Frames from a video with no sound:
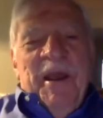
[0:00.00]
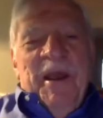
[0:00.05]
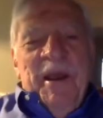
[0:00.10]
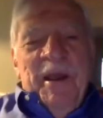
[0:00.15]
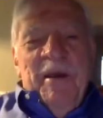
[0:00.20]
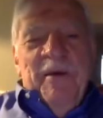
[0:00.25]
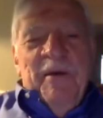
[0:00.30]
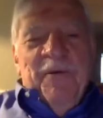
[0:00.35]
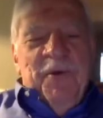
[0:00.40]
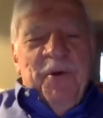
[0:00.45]

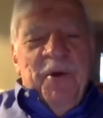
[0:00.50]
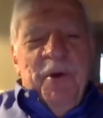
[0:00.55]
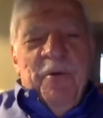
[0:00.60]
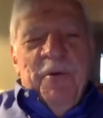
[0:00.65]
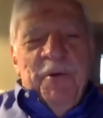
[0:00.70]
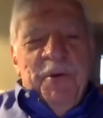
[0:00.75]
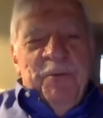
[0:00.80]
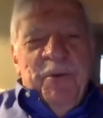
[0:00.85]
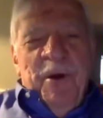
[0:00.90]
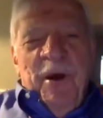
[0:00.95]
after it
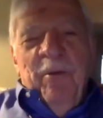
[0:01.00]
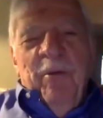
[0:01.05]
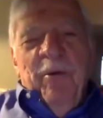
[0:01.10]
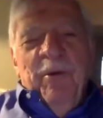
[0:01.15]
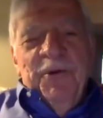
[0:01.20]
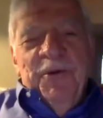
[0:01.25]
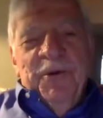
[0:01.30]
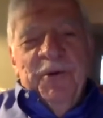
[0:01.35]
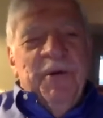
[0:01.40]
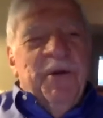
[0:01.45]
was
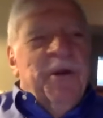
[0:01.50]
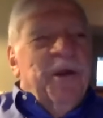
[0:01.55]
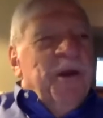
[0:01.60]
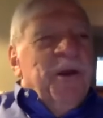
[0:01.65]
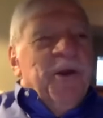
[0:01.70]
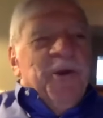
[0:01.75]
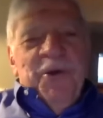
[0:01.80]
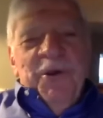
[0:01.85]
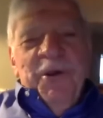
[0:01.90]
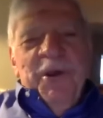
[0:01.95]
published and
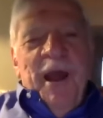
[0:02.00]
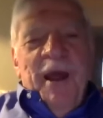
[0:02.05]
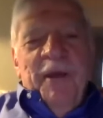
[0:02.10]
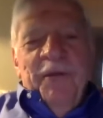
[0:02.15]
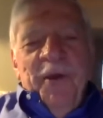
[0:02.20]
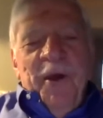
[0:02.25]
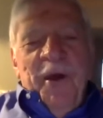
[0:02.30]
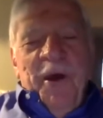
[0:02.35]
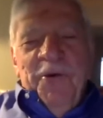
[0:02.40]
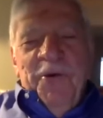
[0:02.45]
she got
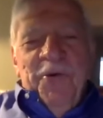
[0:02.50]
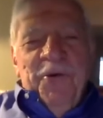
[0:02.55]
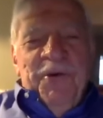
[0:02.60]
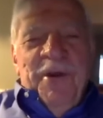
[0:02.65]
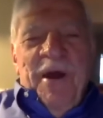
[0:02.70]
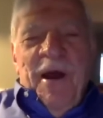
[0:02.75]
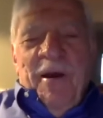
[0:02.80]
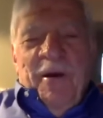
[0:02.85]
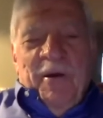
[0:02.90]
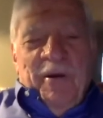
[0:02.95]
the hundred
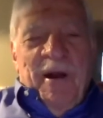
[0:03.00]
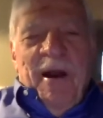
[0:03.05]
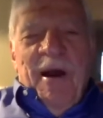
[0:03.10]
dollar